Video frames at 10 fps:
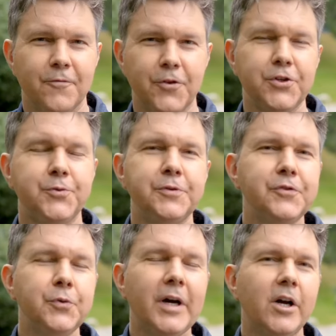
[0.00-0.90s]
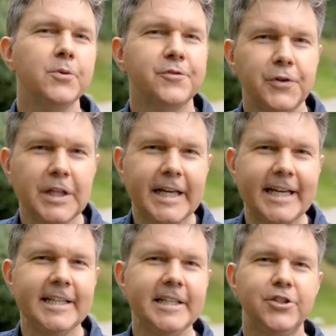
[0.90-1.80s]
For this review, I almost feel like
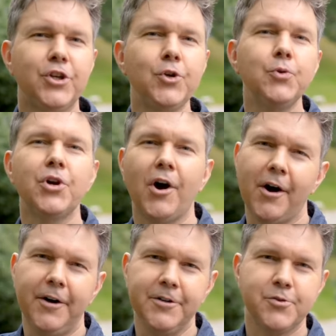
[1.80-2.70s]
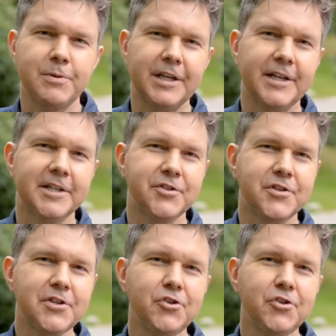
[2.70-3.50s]
I need cue cards because this